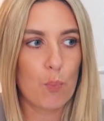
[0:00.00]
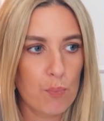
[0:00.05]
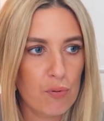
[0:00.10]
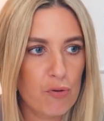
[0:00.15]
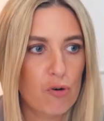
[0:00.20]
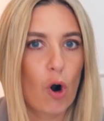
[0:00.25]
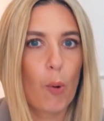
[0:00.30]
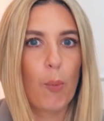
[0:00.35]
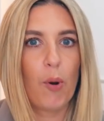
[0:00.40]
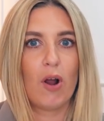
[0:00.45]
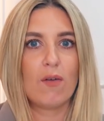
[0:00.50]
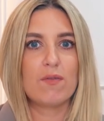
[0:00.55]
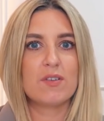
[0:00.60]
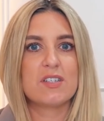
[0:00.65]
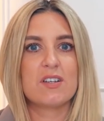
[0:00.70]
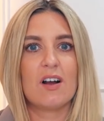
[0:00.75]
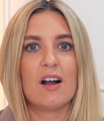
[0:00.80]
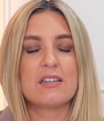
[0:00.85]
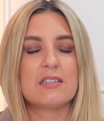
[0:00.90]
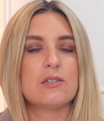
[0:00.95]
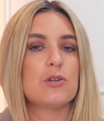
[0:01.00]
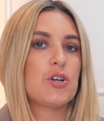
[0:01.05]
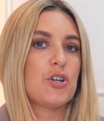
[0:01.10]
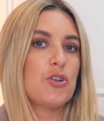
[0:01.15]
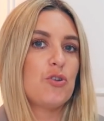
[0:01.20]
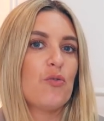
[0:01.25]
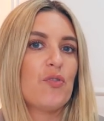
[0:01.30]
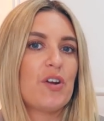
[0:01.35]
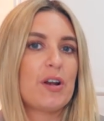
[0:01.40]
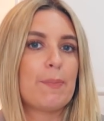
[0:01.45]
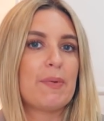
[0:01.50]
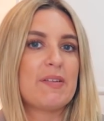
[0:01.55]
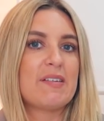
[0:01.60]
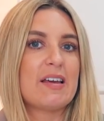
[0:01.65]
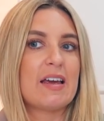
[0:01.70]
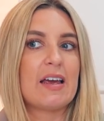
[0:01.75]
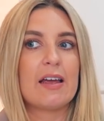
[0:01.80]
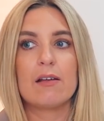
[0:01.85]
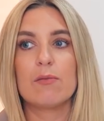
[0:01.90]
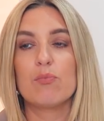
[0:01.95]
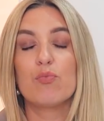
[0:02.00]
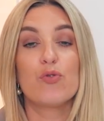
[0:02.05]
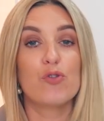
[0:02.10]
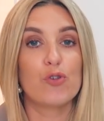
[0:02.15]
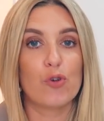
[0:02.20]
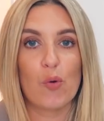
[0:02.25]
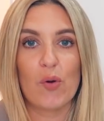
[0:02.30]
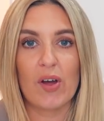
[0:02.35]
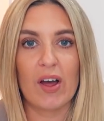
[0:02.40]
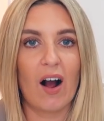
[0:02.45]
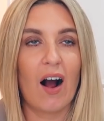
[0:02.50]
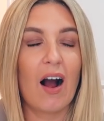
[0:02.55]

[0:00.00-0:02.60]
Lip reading: proper oversized look and you're really petite, do it.